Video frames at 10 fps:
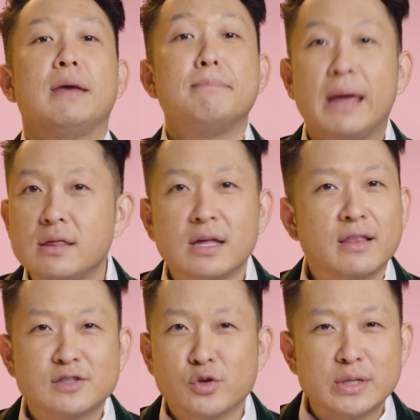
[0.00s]
the amazing
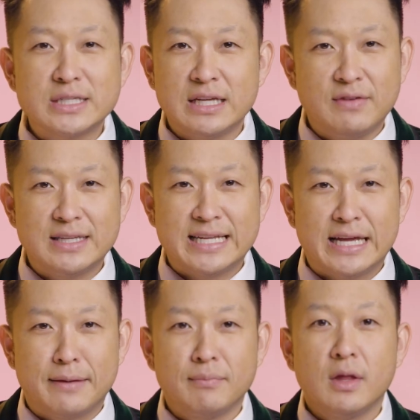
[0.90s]
Love Stories TV
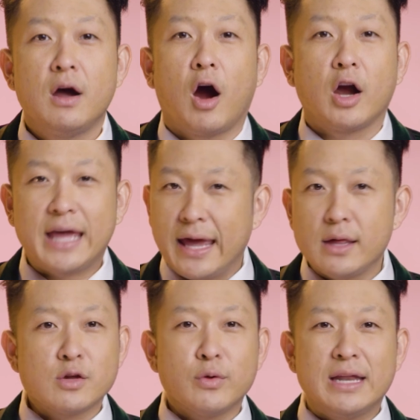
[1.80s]
team, our
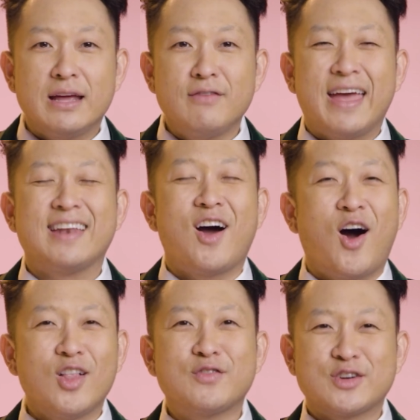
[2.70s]
KS Creative, and
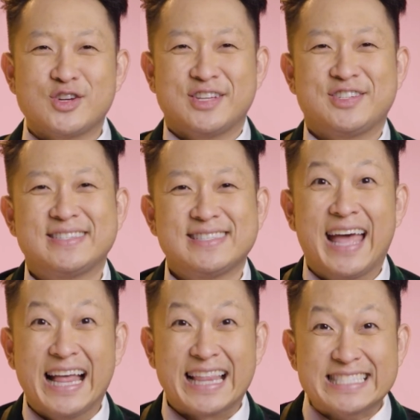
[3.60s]
all of our judges.
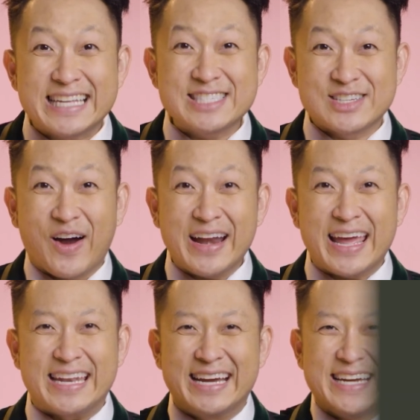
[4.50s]
Let's get started!